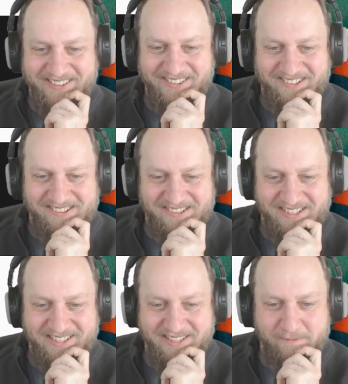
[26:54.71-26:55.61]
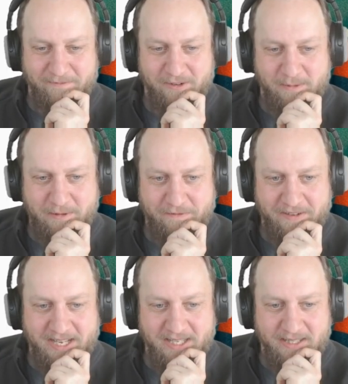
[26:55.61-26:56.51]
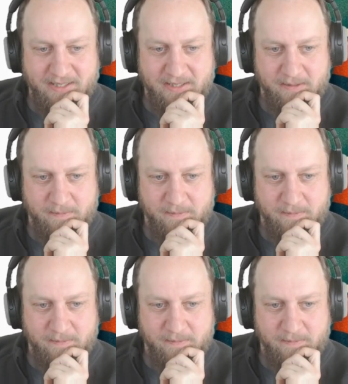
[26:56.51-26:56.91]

or some form of ads.